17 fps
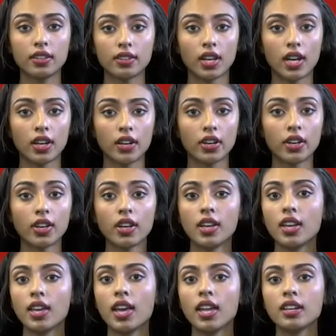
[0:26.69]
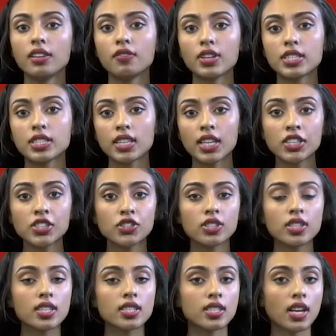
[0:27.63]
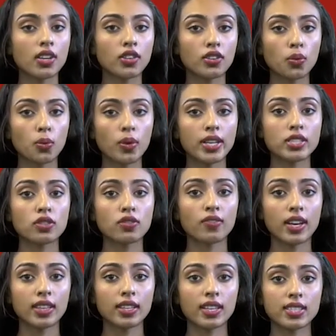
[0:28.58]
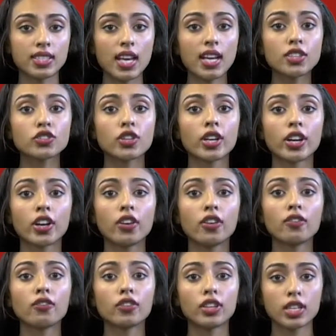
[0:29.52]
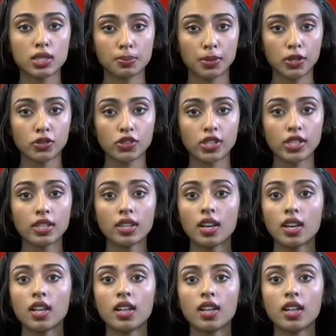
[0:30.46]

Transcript: daughter. An investigation is under the way to find the exact trigger for the explosion.